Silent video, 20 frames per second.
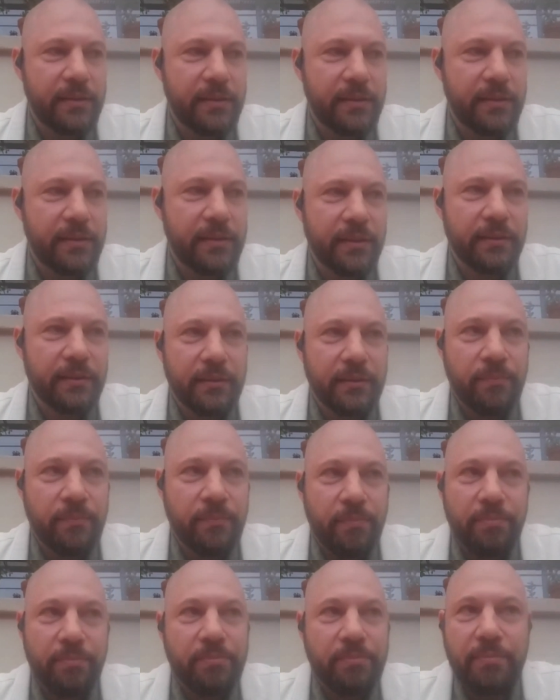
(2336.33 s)
And
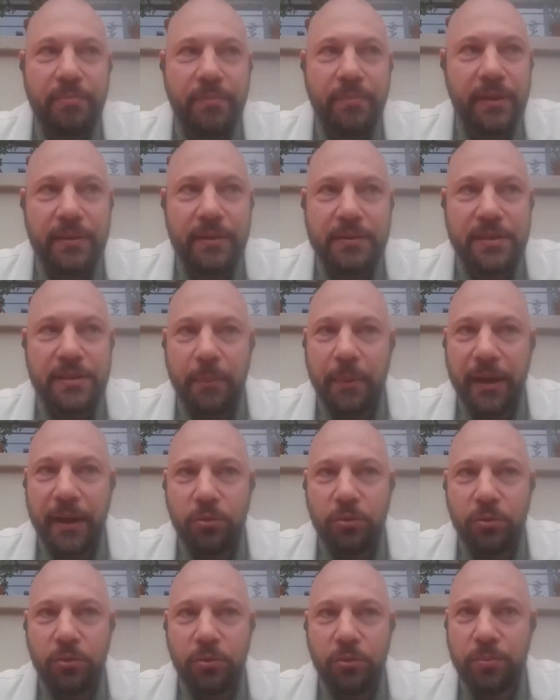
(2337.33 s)

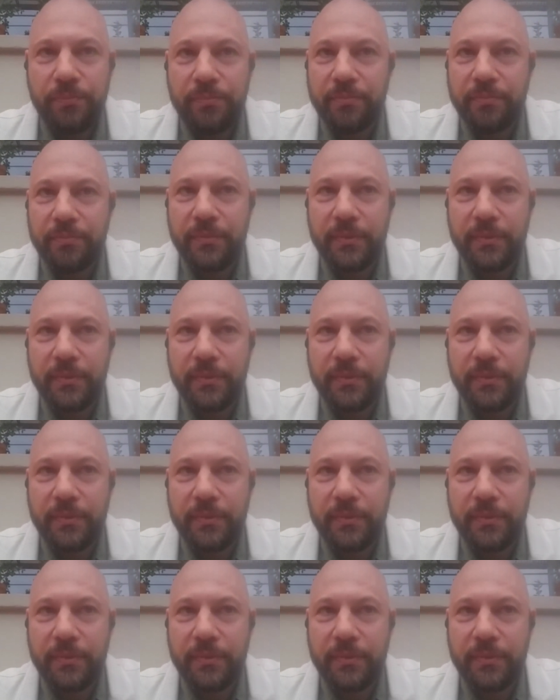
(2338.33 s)
somehow,